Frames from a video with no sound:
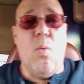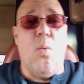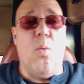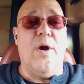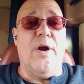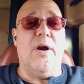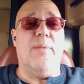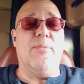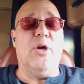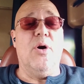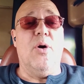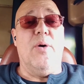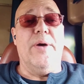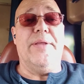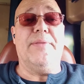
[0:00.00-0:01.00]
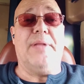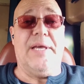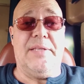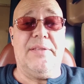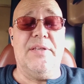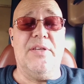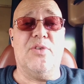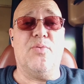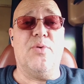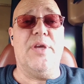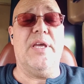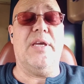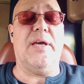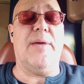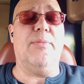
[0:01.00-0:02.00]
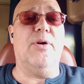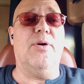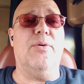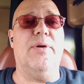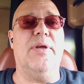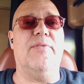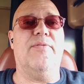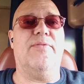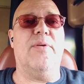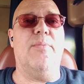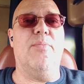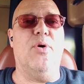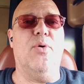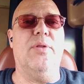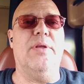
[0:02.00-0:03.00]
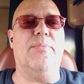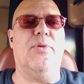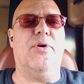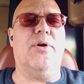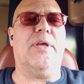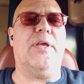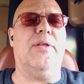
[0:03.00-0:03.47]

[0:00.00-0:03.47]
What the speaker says: where I'm going, like this week, I'm going from Bolingbrook,